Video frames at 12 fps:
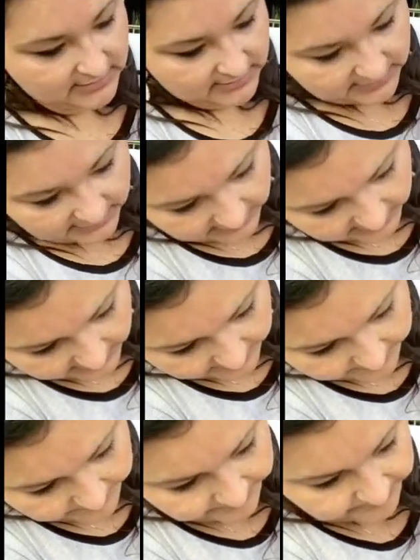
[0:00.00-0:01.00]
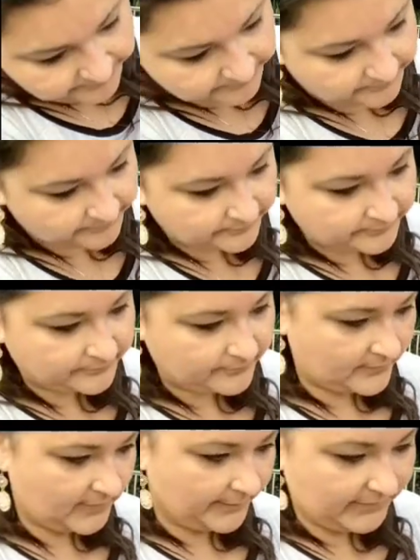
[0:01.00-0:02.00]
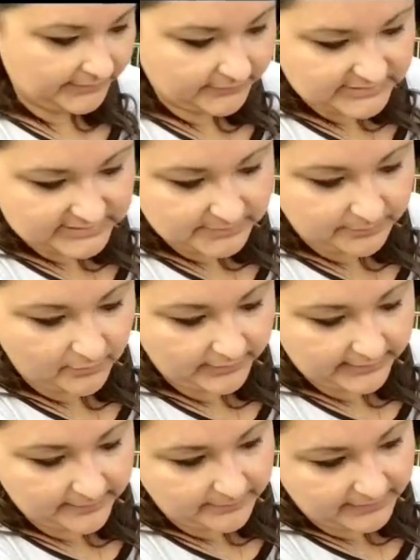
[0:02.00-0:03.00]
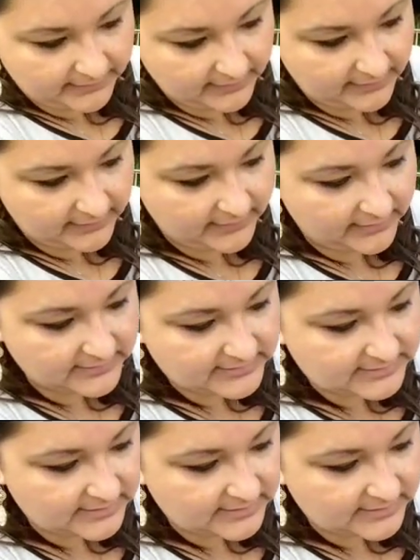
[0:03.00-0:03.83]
I'm a little disappointed because